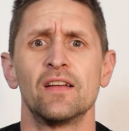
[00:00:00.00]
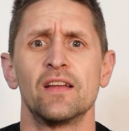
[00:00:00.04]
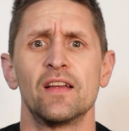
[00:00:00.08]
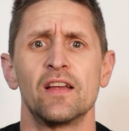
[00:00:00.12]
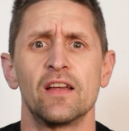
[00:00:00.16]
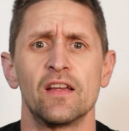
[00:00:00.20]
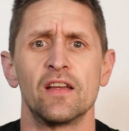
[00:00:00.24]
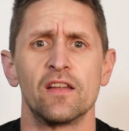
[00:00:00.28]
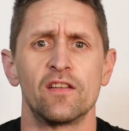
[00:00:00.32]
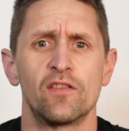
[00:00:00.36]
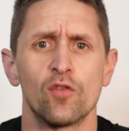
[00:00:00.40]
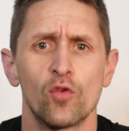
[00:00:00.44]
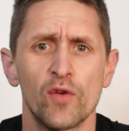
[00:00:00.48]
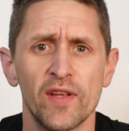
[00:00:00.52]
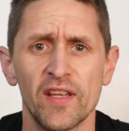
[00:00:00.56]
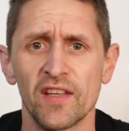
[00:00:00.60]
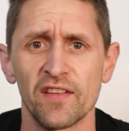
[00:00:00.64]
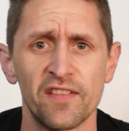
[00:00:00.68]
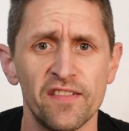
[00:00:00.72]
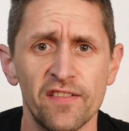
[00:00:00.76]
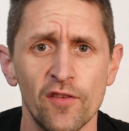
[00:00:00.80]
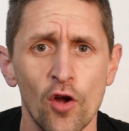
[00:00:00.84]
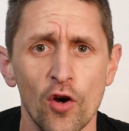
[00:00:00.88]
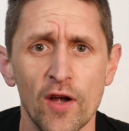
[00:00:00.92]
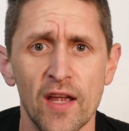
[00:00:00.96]
Is all you
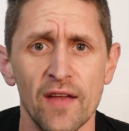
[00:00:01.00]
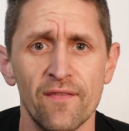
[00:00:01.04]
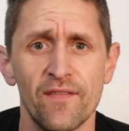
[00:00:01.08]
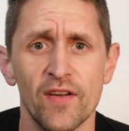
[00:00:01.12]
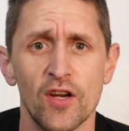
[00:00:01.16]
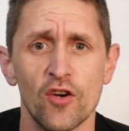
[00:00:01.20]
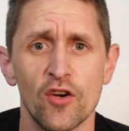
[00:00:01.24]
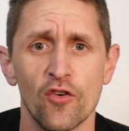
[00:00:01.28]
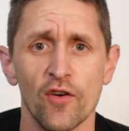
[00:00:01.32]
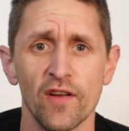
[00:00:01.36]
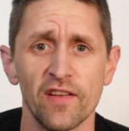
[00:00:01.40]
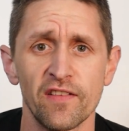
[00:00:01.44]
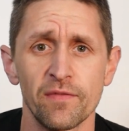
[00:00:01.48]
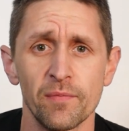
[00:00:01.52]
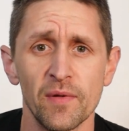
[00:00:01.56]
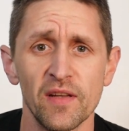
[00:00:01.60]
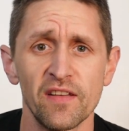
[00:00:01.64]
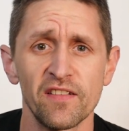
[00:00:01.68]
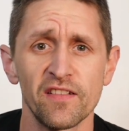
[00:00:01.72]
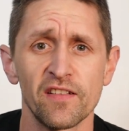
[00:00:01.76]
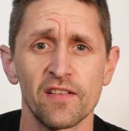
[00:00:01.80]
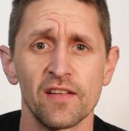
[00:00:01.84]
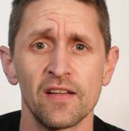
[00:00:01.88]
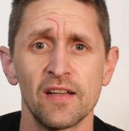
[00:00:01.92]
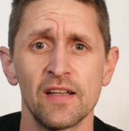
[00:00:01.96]
stocking for
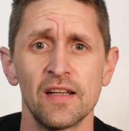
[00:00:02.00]
Christmas?